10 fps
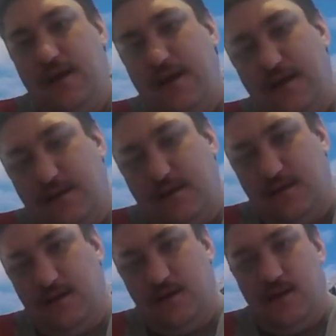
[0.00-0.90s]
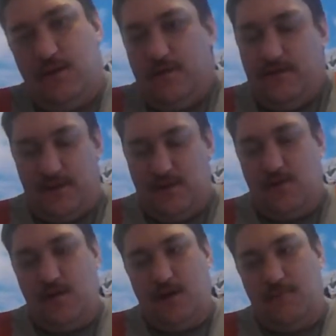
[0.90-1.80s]
is there is
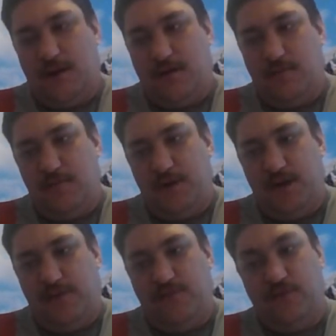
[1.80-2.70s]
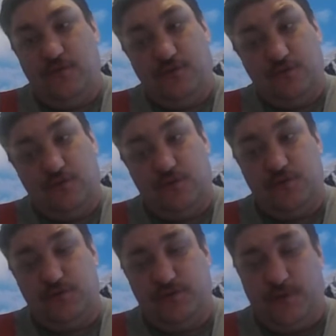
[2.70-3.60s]
no maximum age for
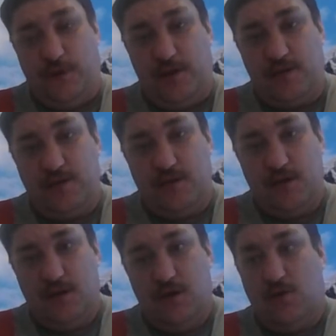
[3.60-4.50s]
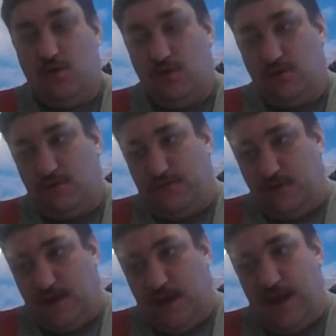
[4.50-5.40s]
Twitch or for
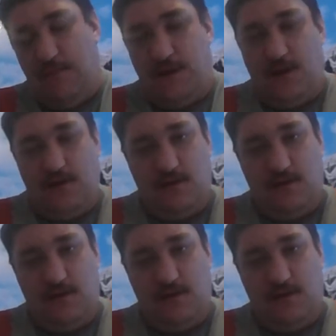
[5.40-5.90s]
gaming.